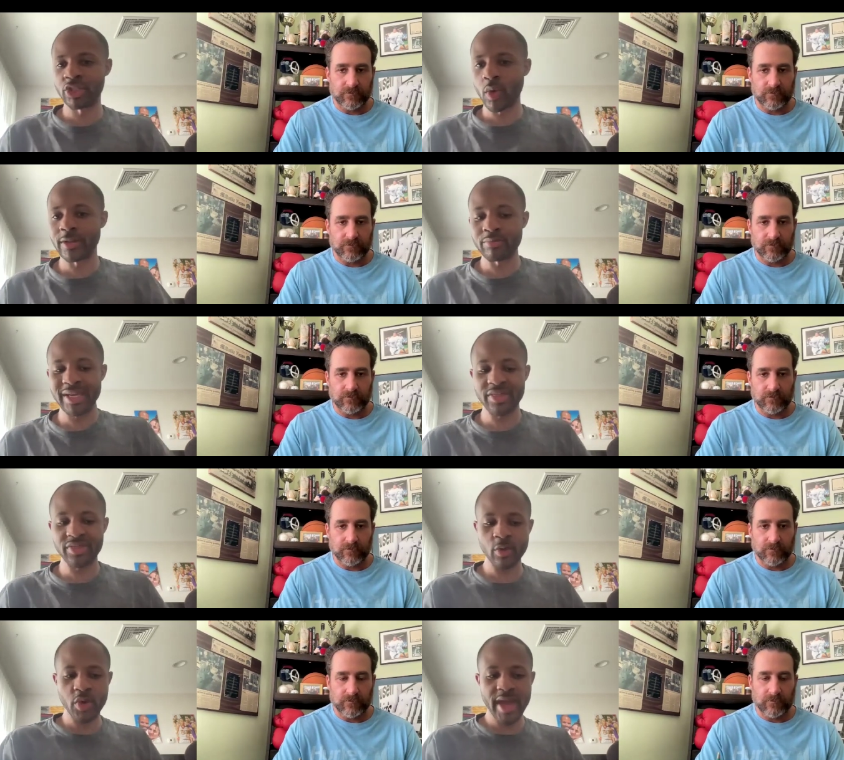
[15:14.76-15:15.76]
Speaker 1: Joel Embiid? I
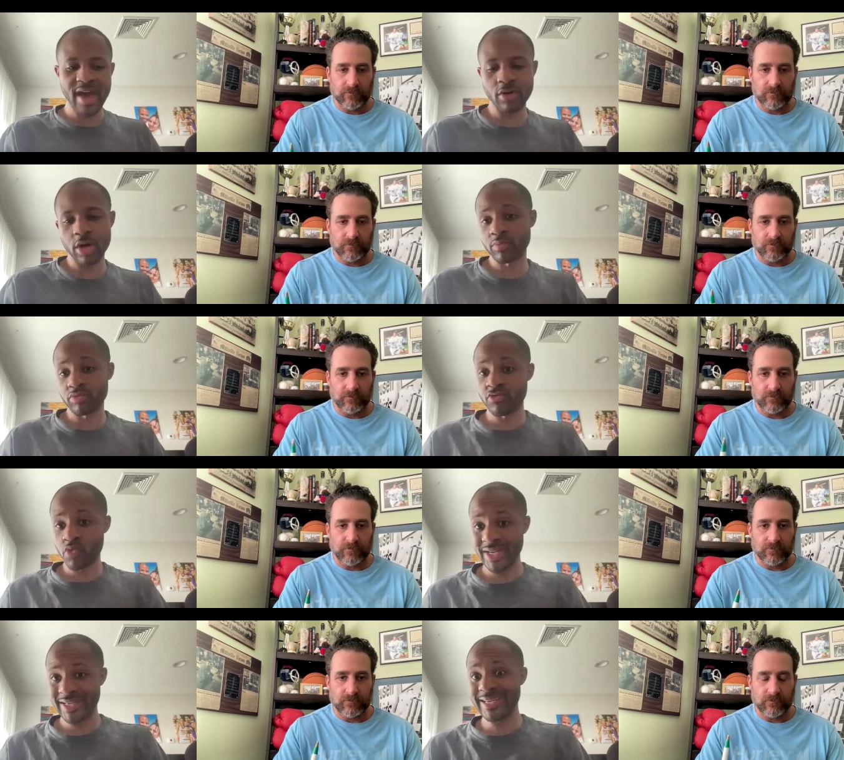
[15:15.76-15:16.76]
think we have all the proof
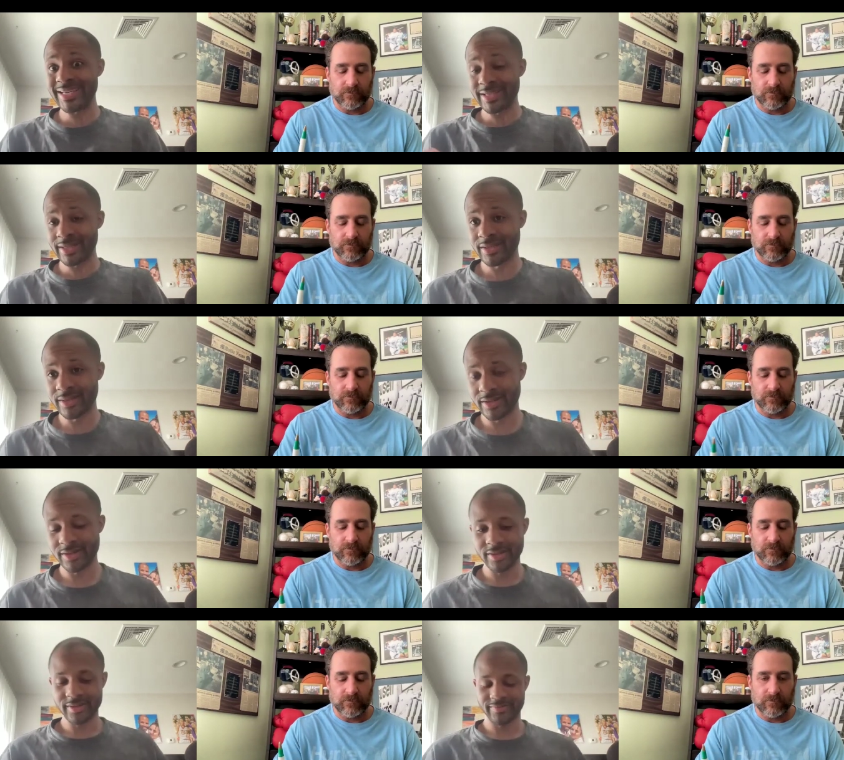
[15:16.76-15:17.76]
we need.
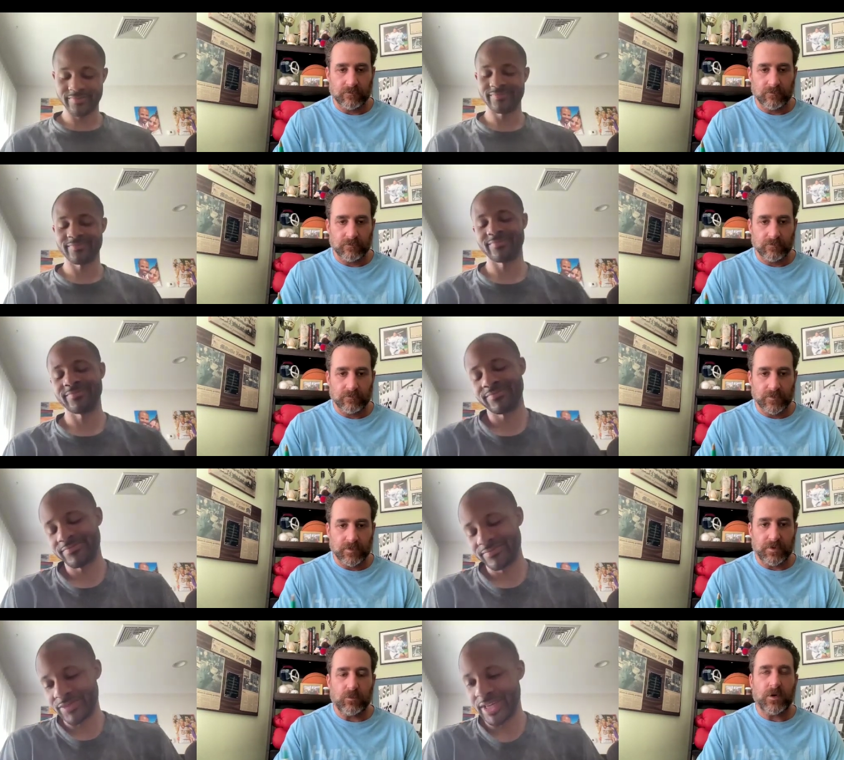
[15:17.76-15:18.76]

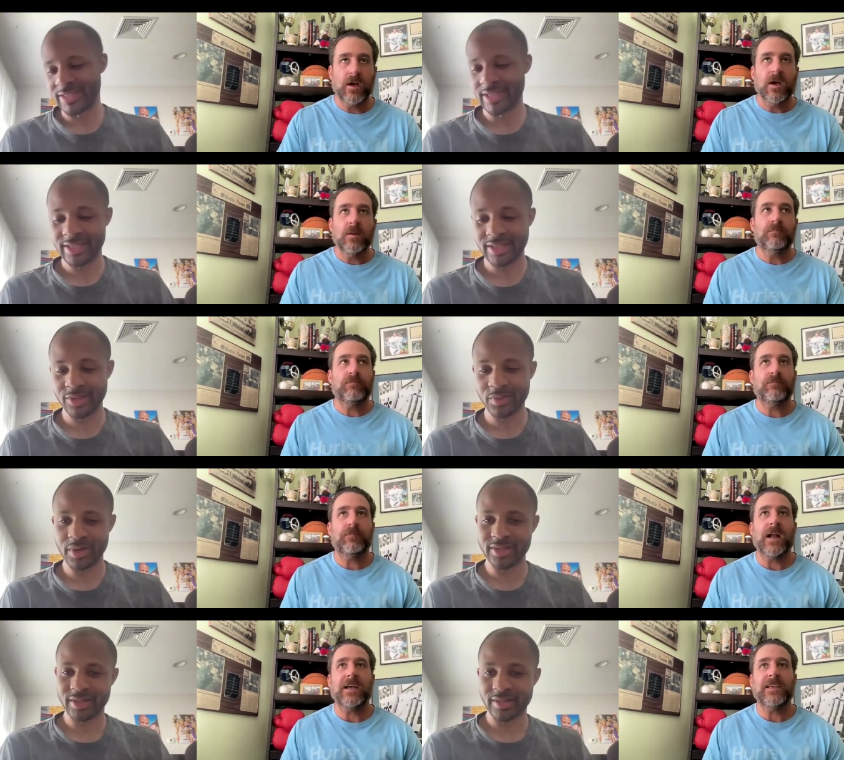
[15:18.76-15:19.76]
But what? Just-
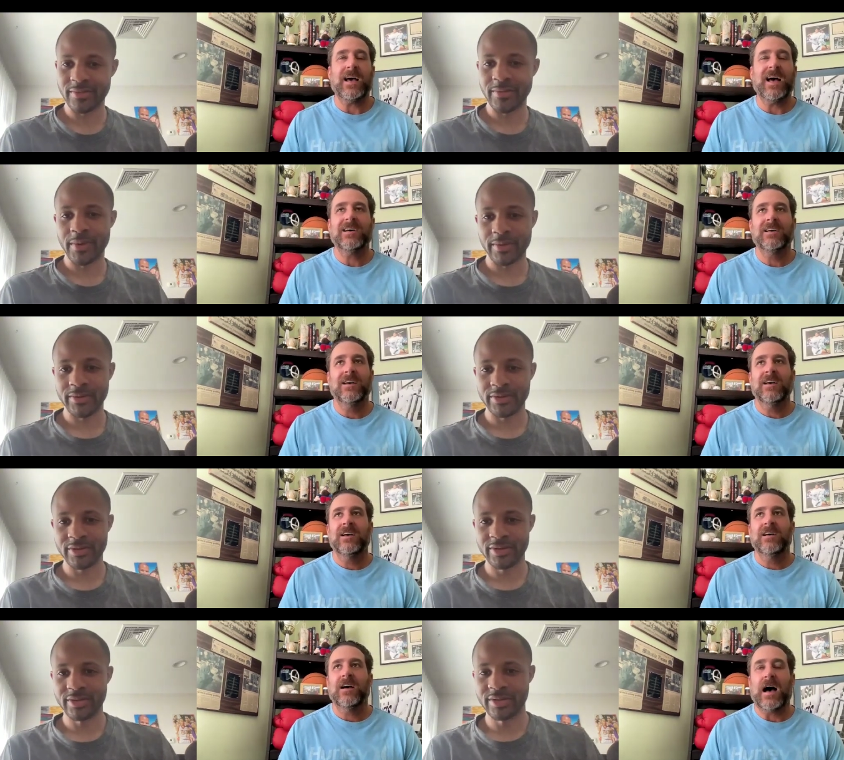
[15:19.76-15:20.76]
but yeah,
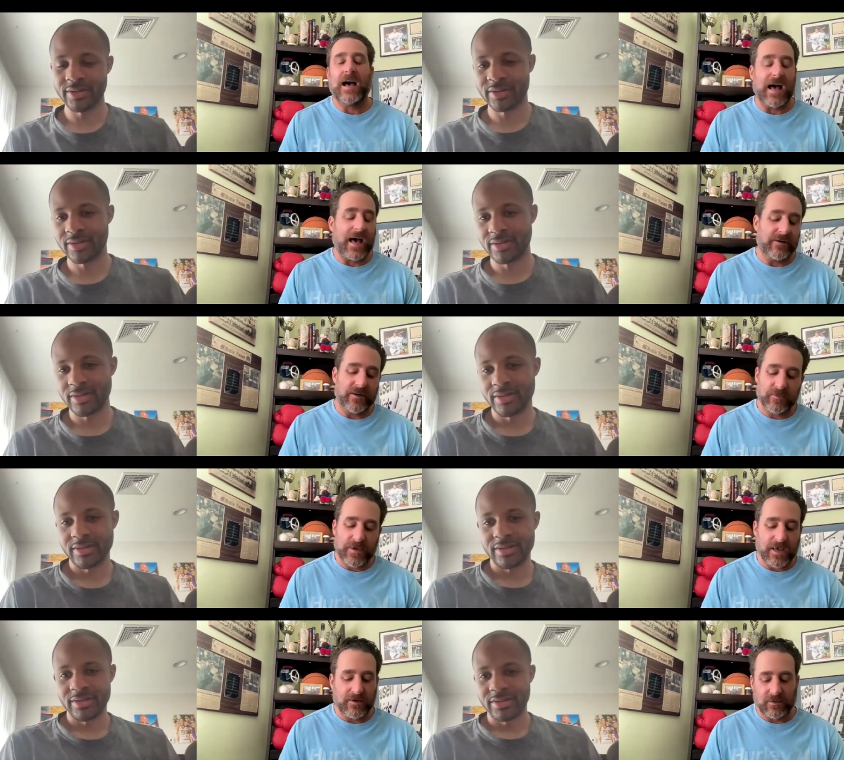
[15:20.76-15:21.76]
Speaker 2: I, I don't know,
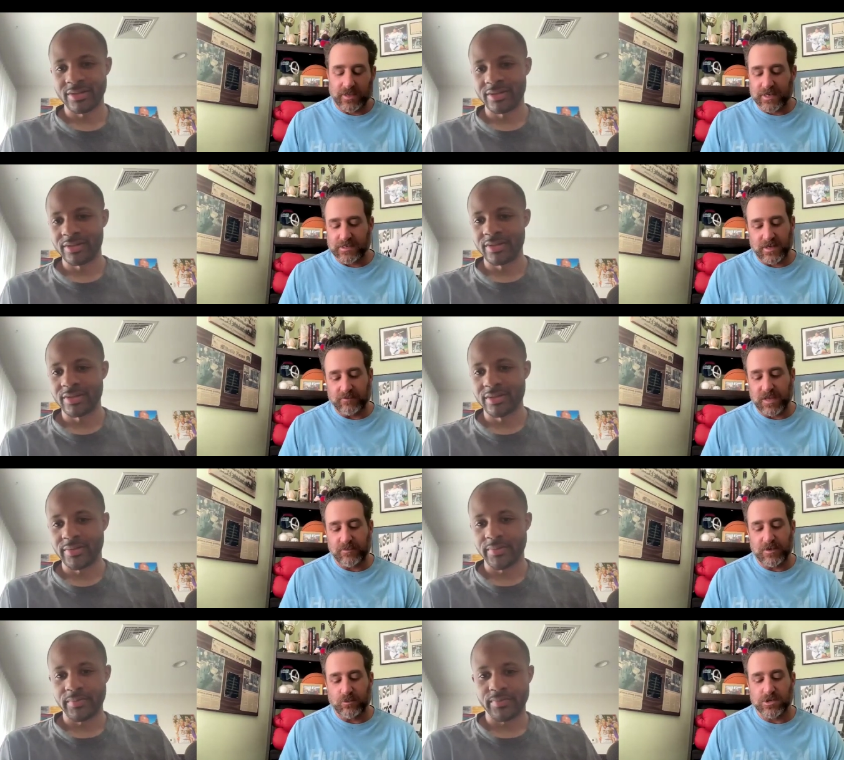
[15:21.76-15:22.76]
man. Like I said,
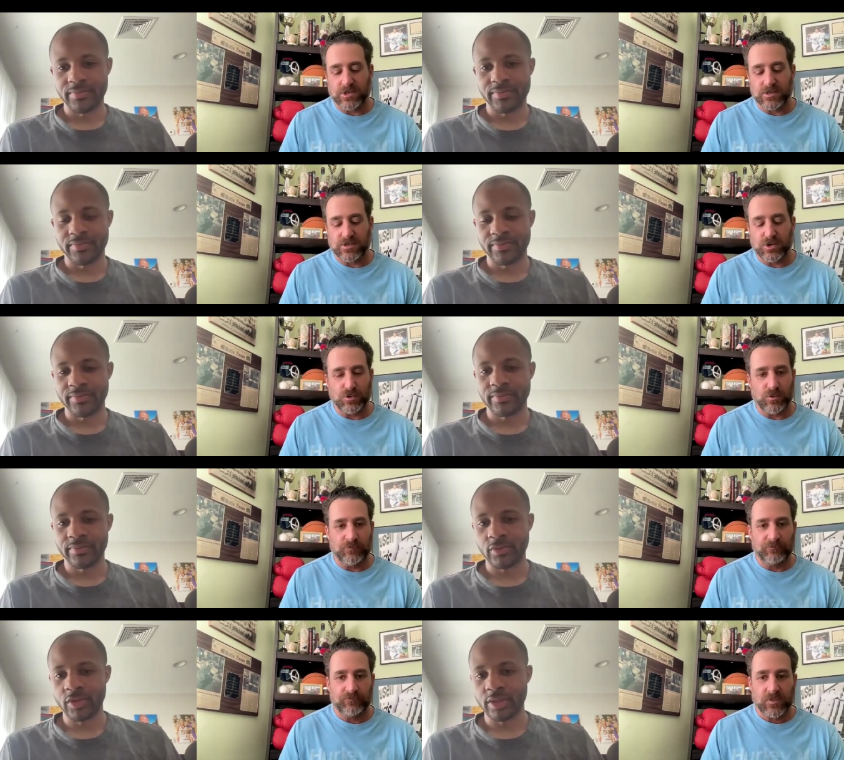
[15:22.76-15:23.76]
maybe we're just too
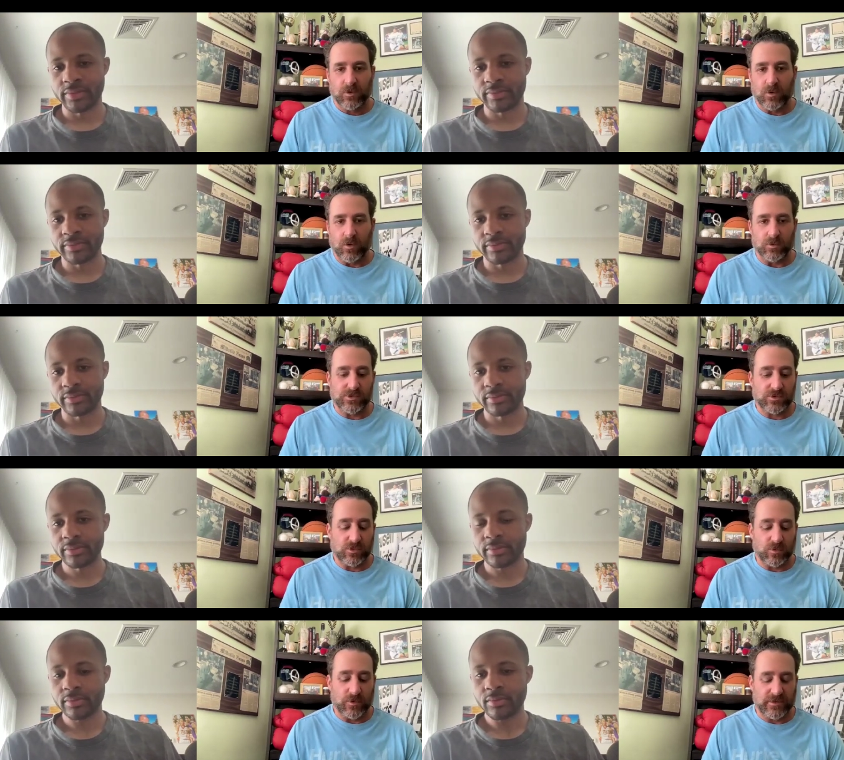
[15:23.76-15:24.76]
old
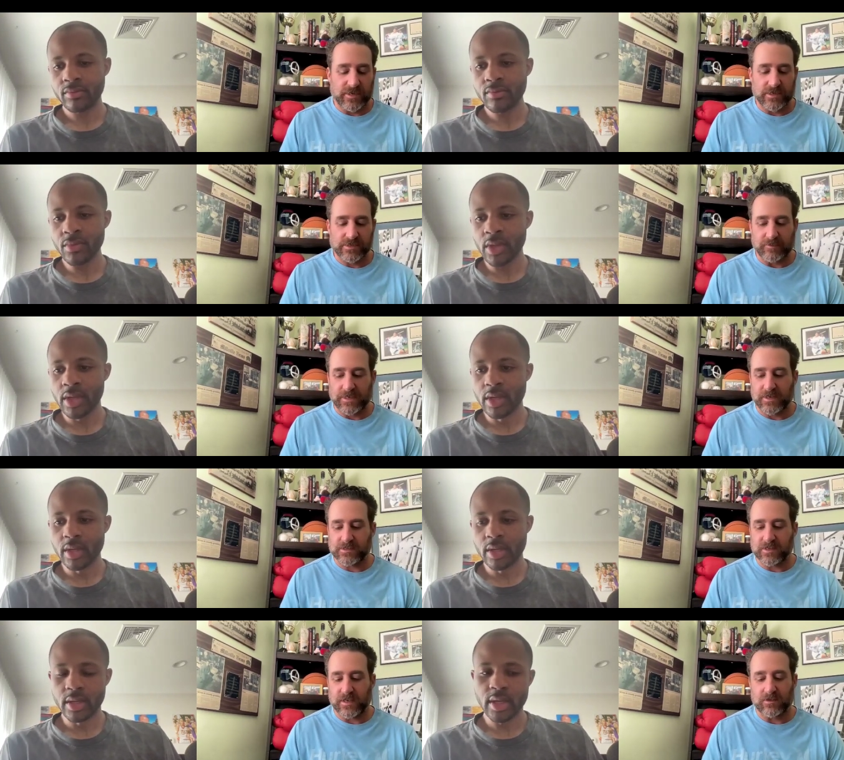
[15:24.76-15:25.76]
school with this. I mean,
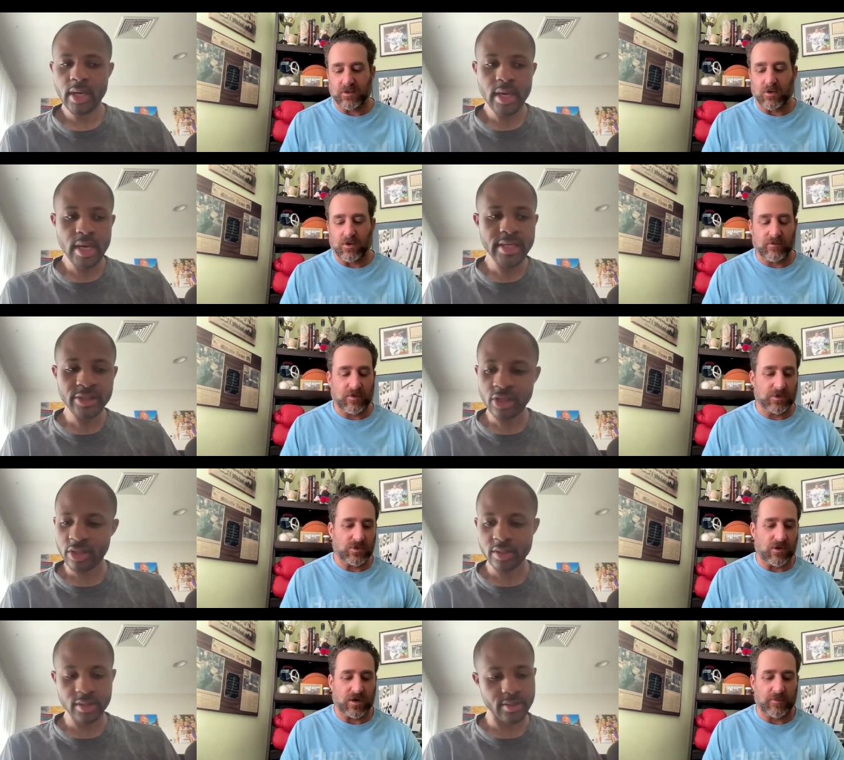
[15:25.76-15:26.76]
it's like the whole everyone talking